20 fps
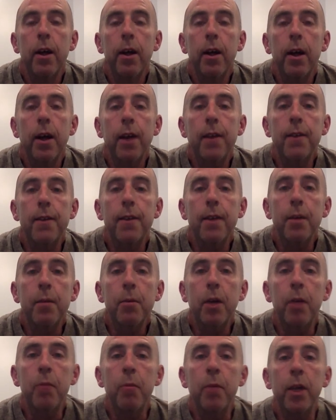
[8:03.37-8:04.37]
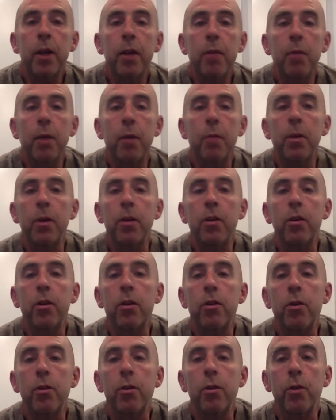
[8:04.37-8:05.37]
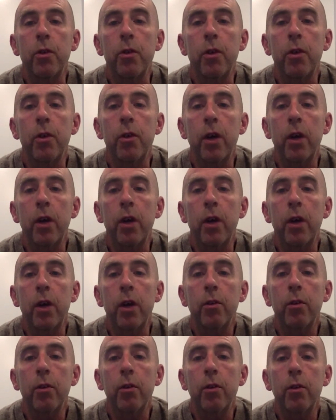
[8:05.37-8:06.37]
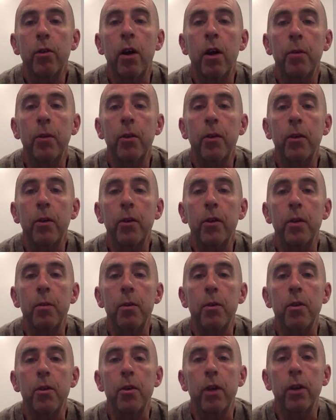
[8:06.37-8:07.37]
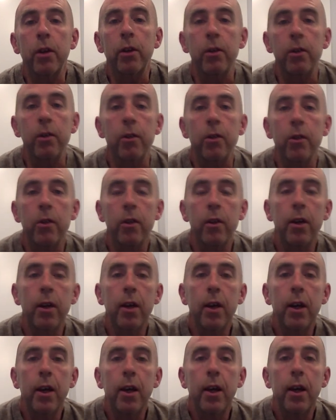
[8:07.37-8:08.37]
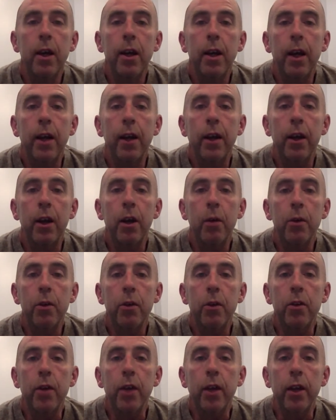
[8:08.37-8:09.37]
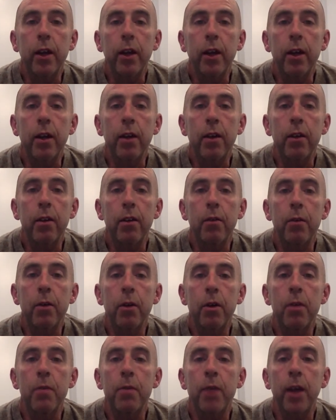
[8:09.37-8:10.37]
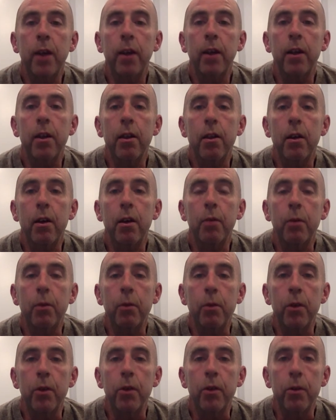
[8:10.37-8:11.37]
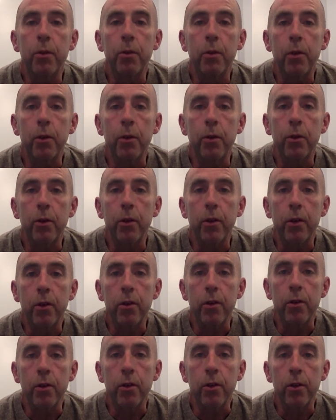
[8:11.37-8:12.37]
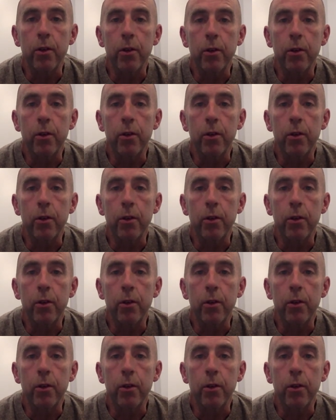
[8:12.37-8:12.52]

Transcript: At the same time, many of my patients choose not or are unable to sleep in shelters, and they always articulate very valid and thoughtful reasons for those decisions.